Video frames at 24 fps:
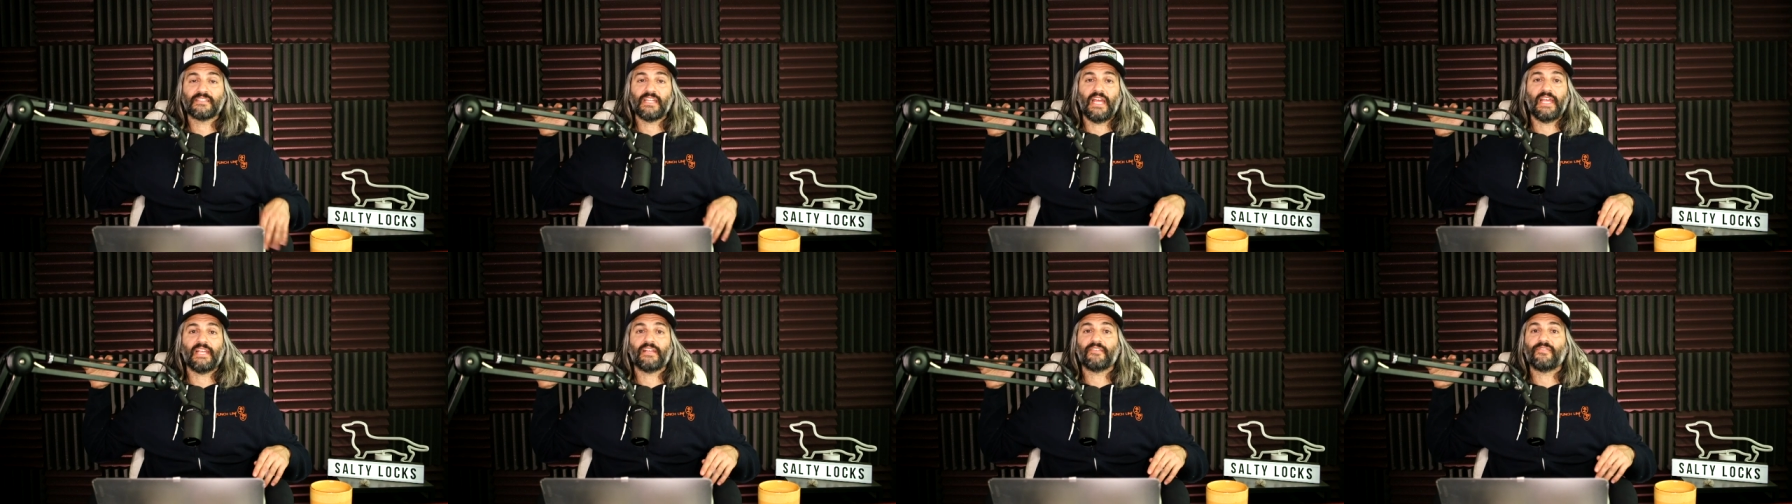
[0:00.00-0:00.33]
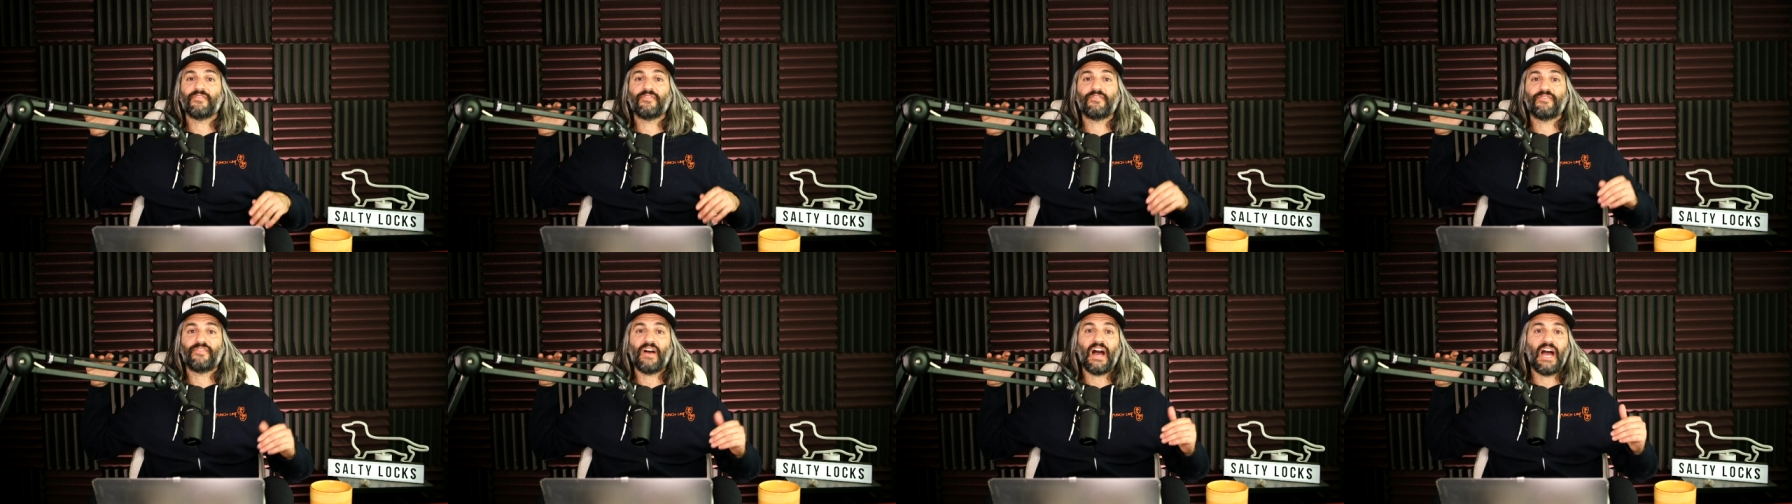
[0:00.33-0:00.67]
like
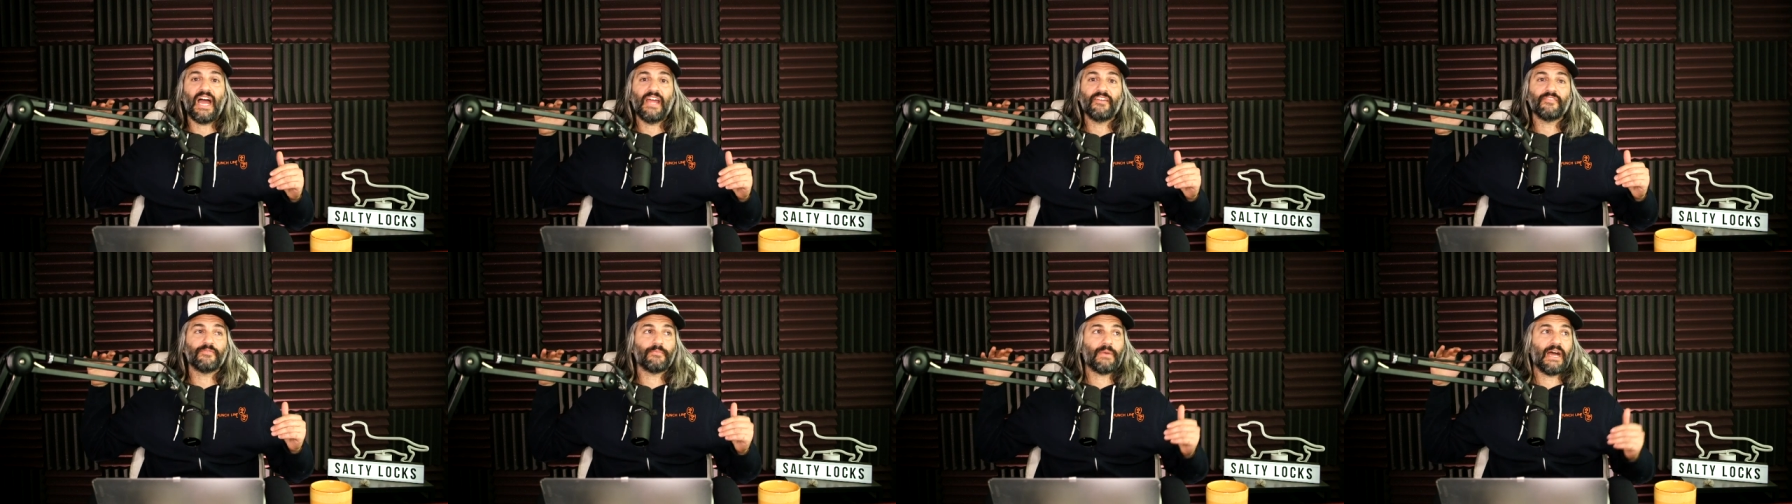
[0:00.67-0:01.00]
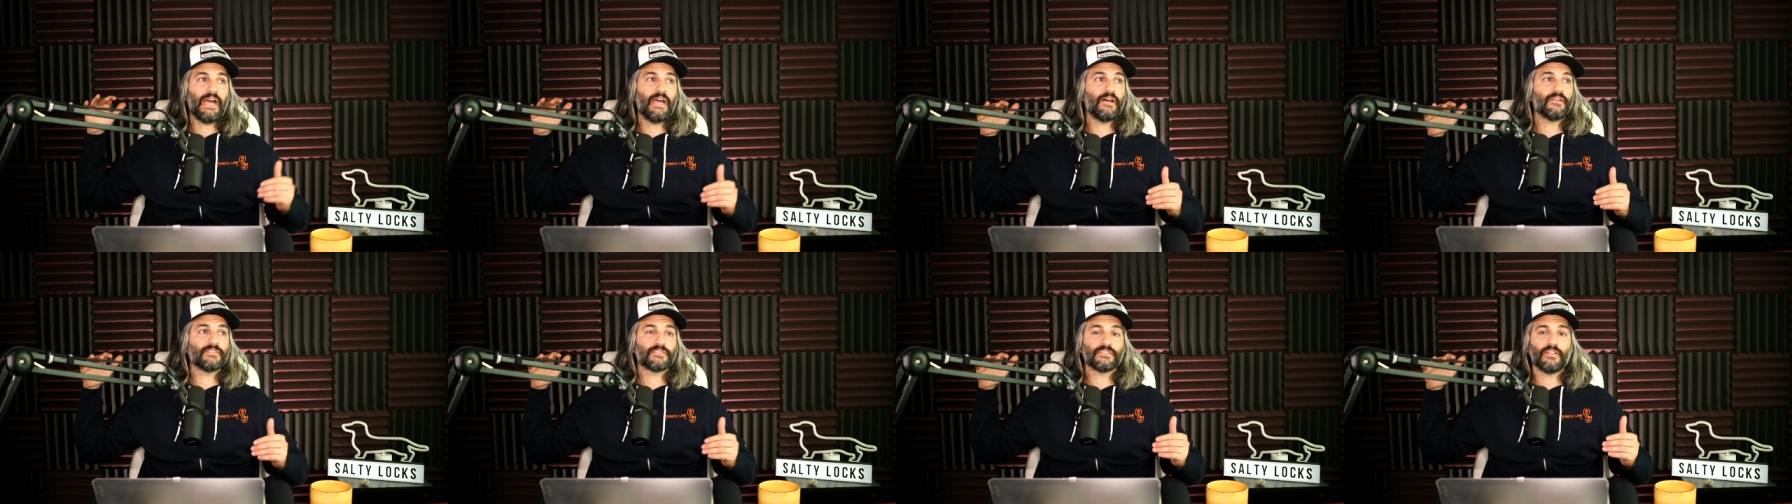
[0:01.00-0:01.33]
5
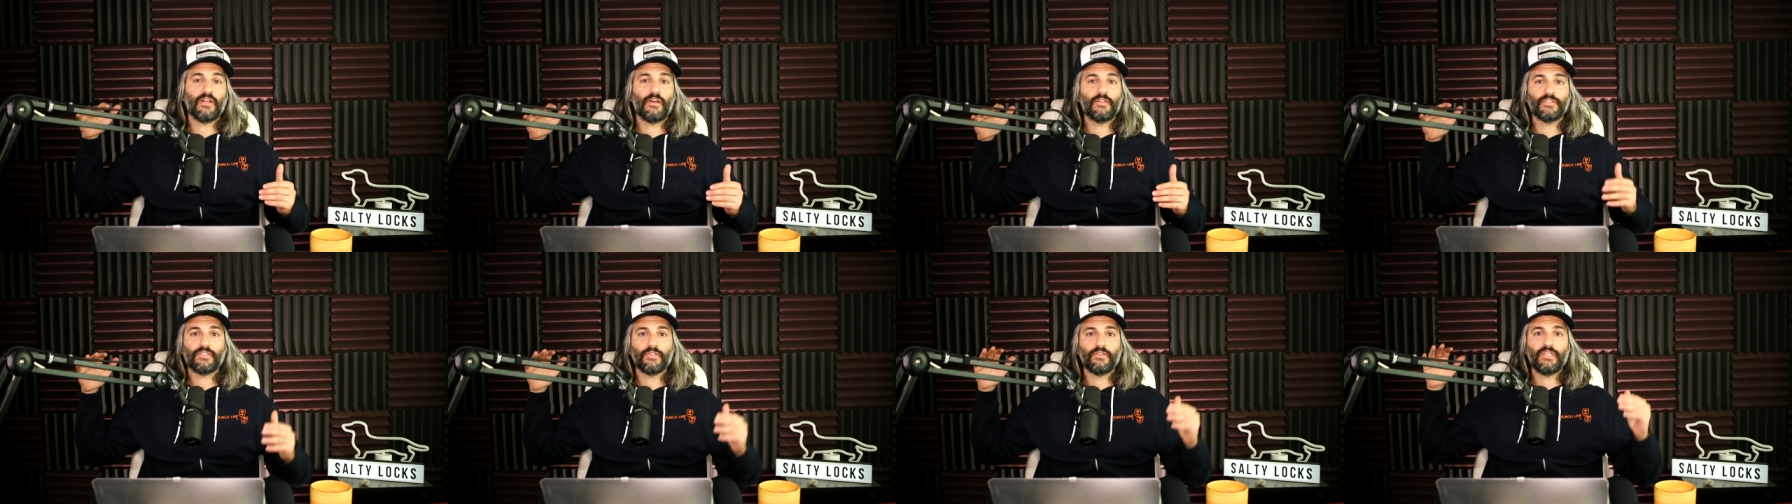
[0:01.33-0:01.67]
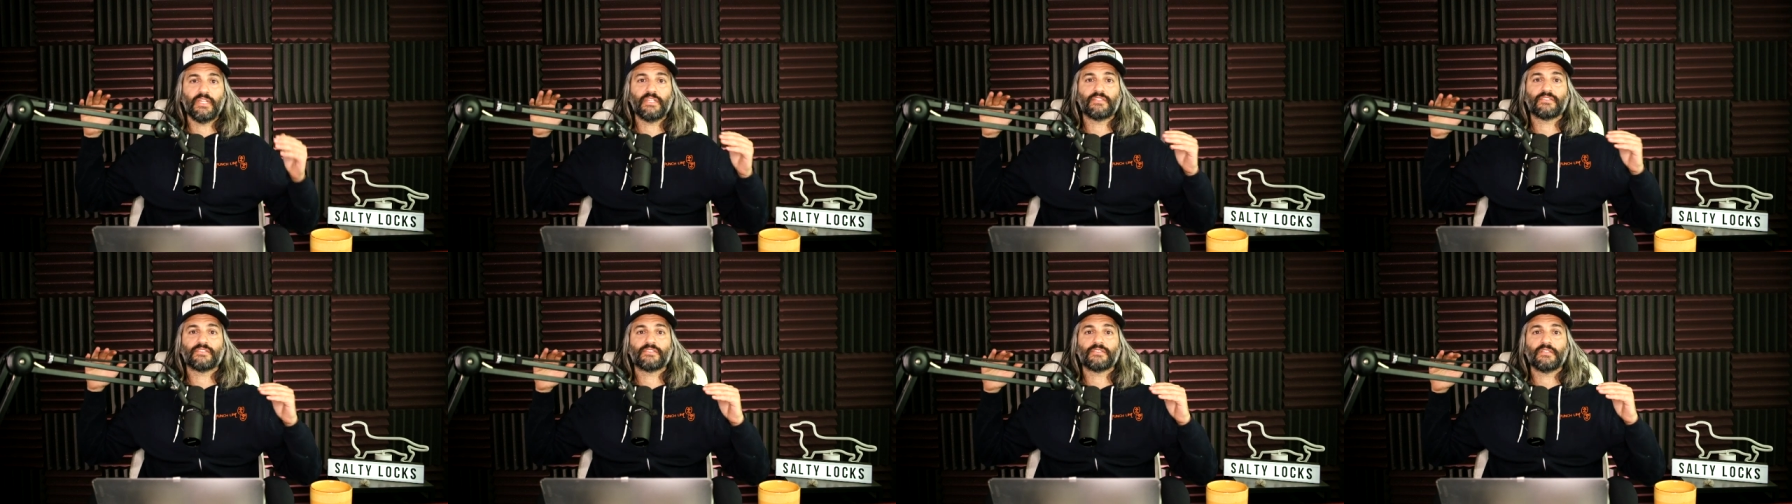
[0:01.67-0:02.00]
miles long. Dude,
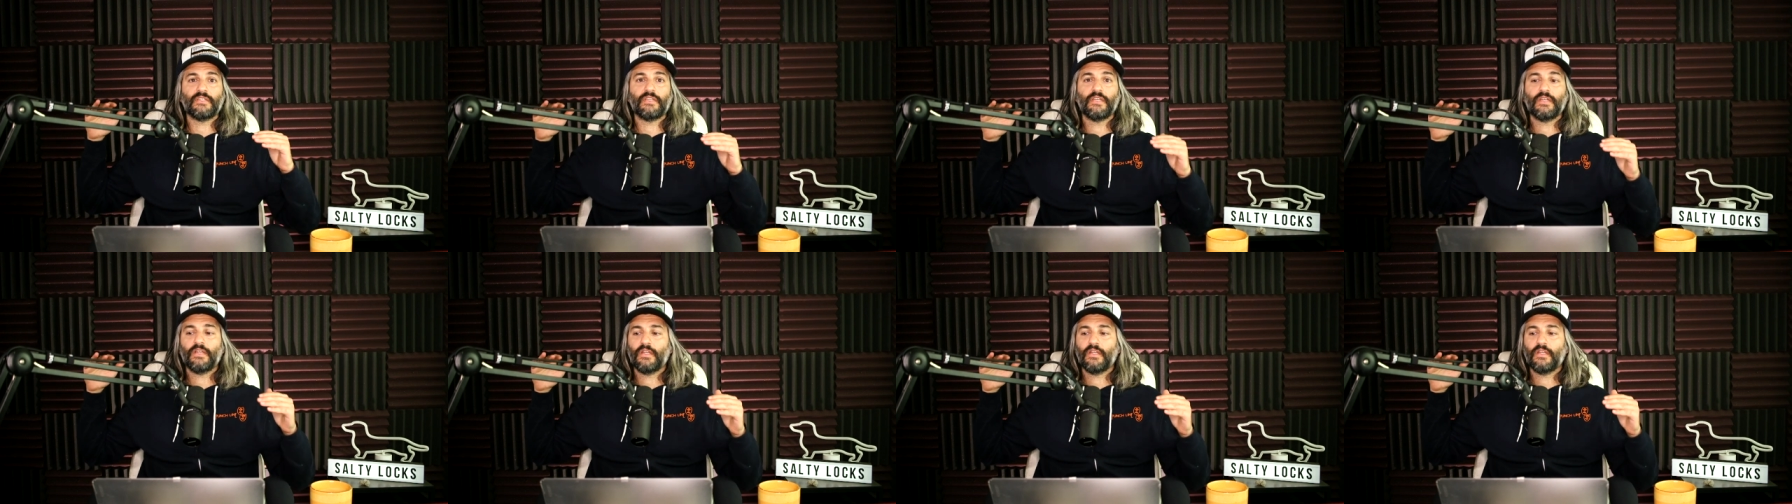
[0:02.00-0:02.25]
it's